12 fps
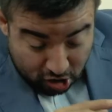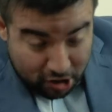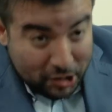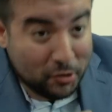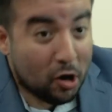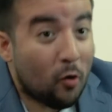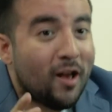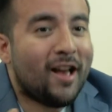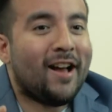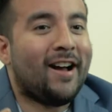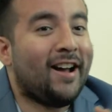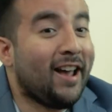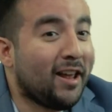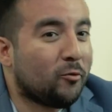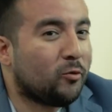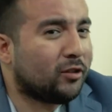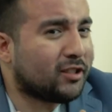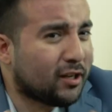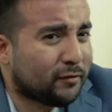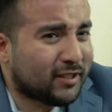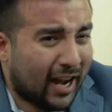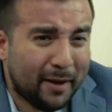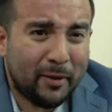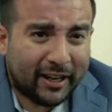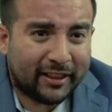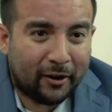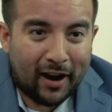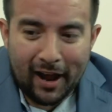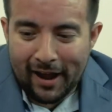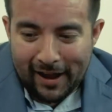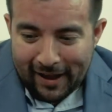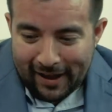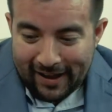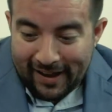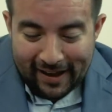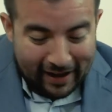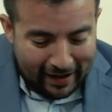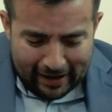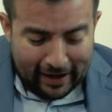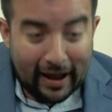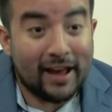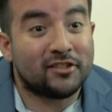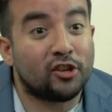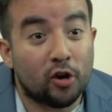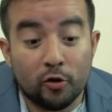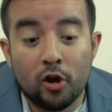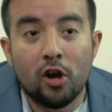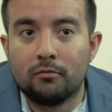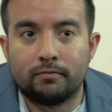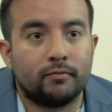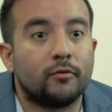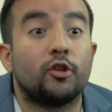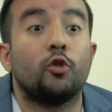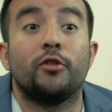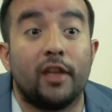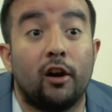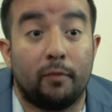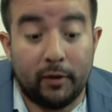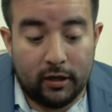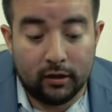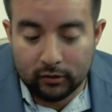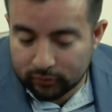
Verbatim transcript: You know, I had a real tough time back there. I, I had to go through therapy.